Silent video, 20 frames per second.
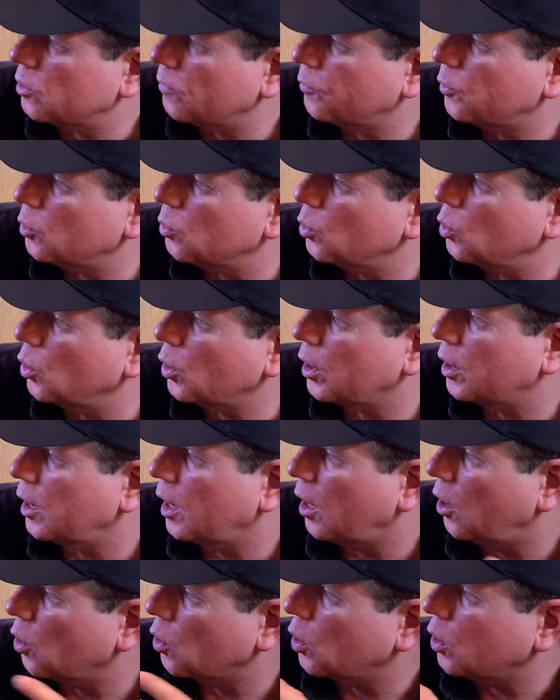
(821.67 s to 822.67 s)
If you look at
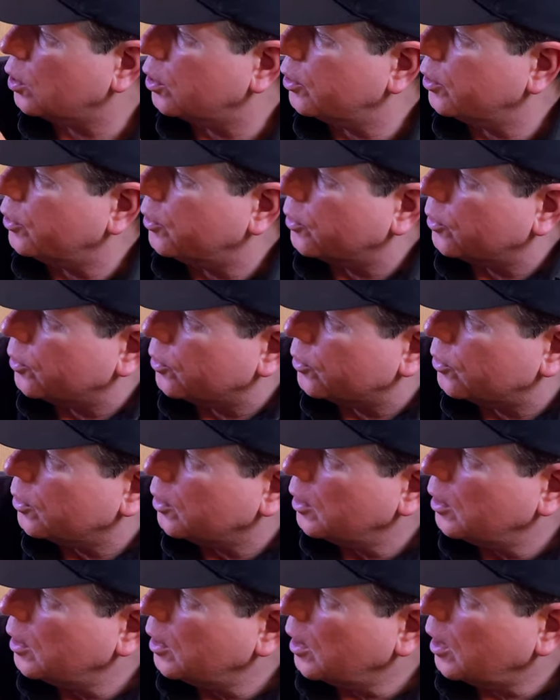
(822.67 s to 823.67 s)
how clear
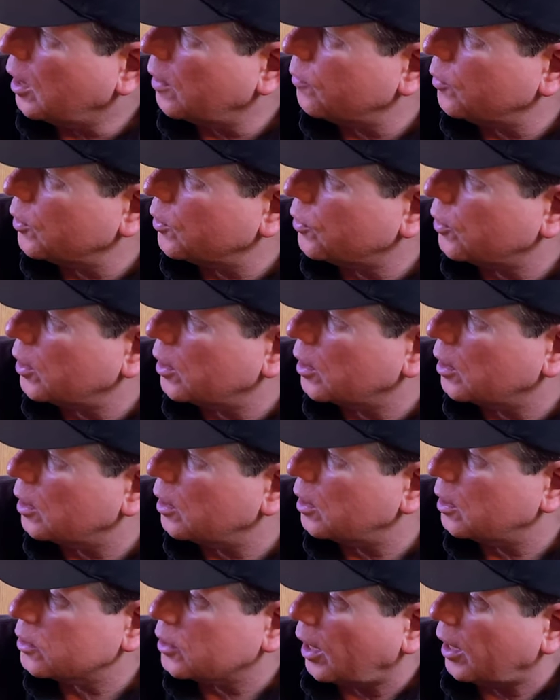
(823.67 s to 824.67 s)
everything
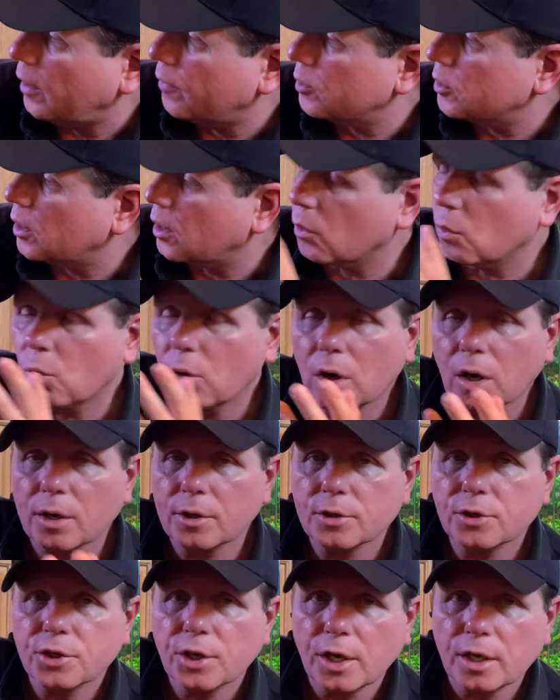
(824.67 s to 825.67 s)
is, I haven't done a
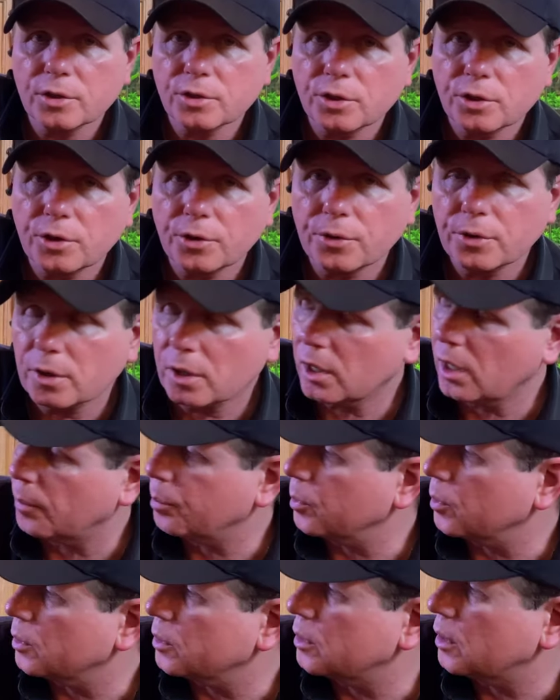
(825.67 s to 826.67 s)
water change in here in a
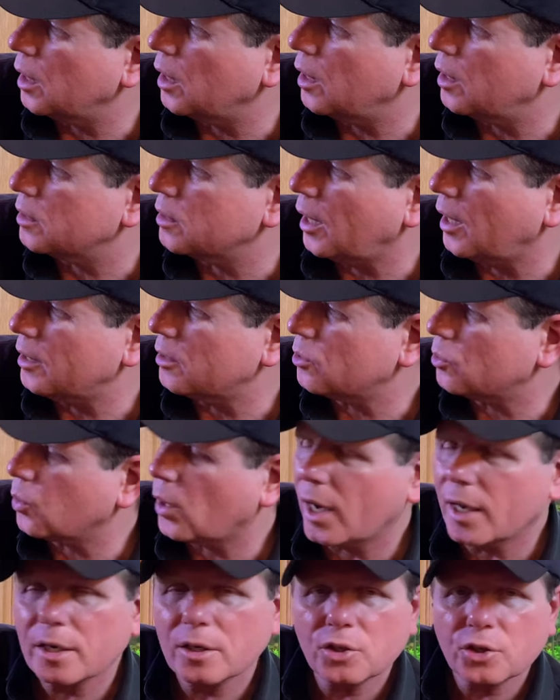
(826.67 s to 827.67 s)
couple of days. I
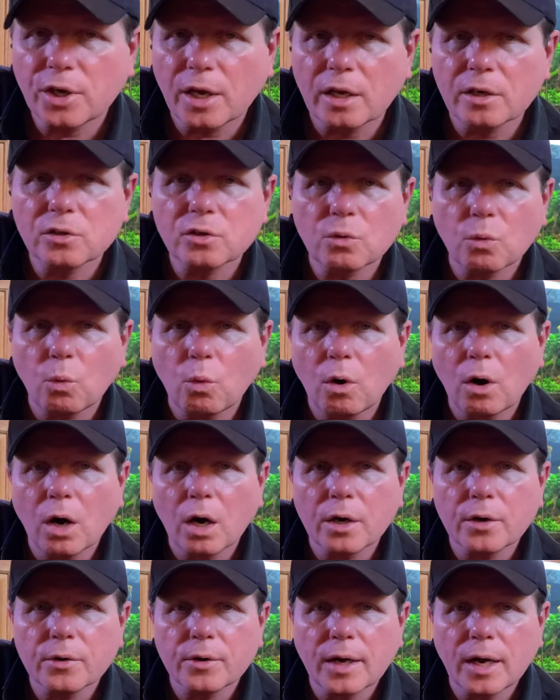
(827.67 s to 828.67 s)
try to change the
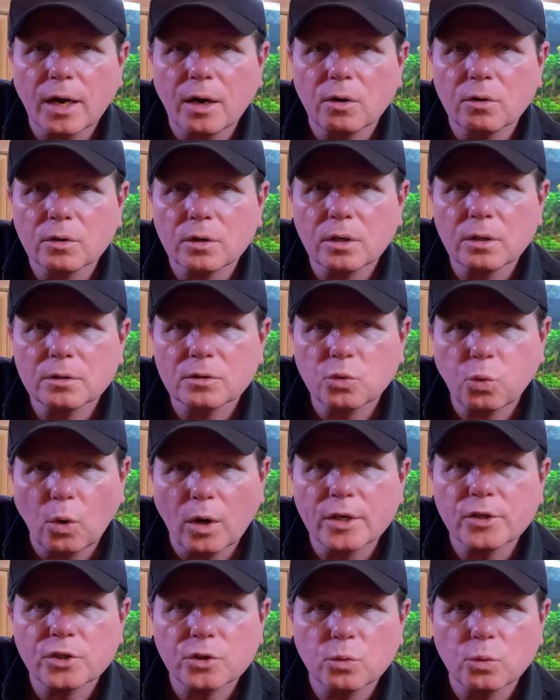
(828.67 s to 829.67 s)
water out
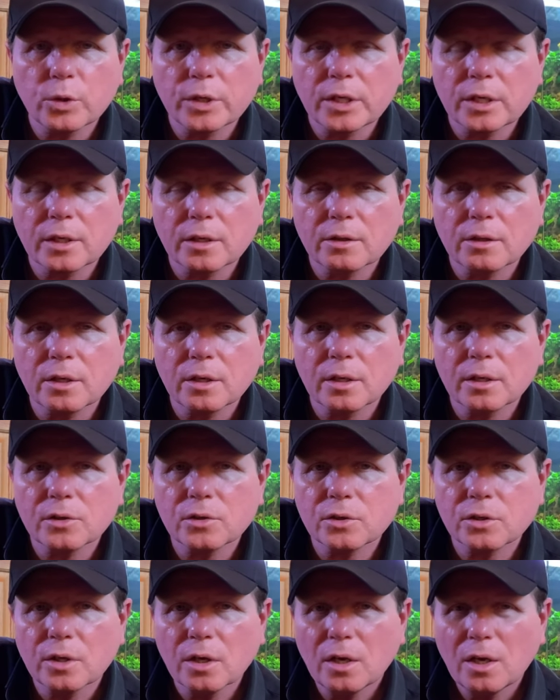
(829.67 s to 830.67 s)
twice a week in
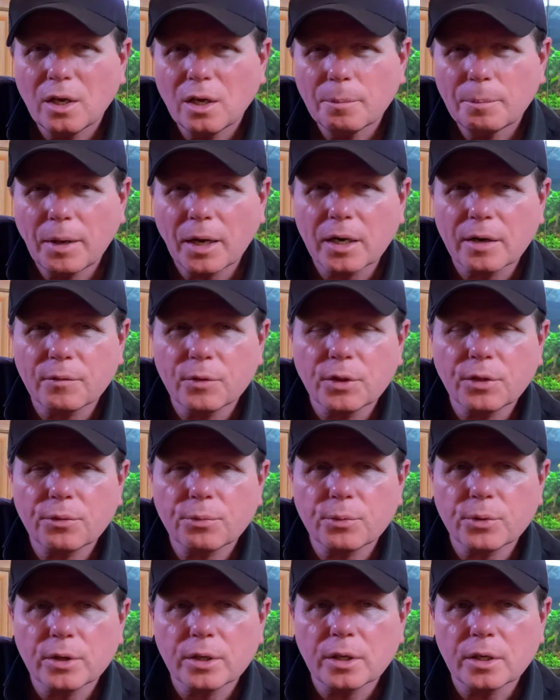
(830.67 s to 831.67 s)
this, about every
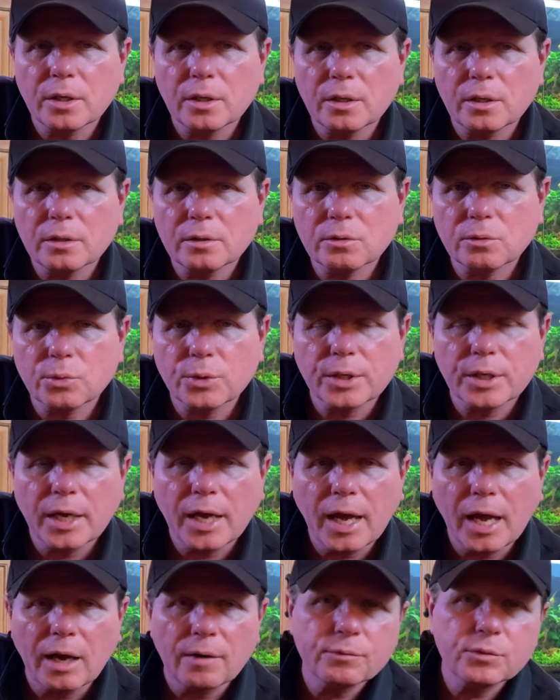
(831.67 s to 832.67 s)
three and a
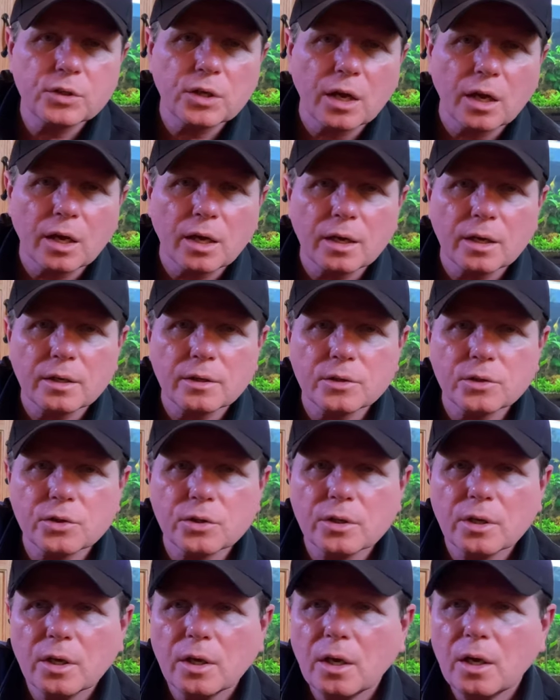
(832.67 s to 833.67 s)
half days.